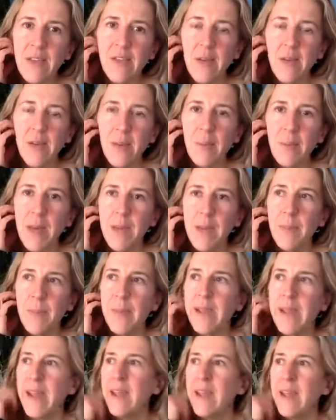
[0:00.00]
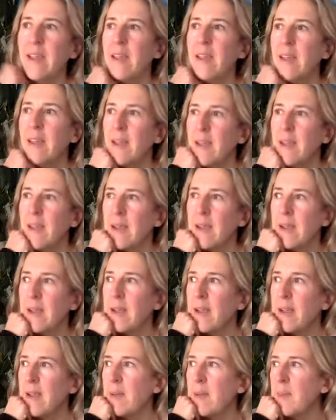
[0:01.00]
So it might be
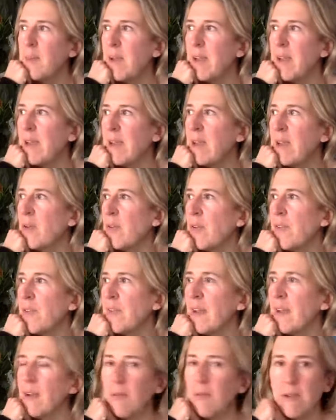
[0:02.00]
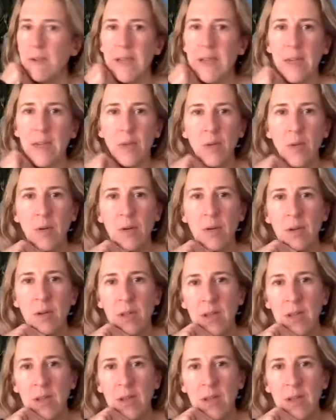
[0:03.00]
in money or salary, or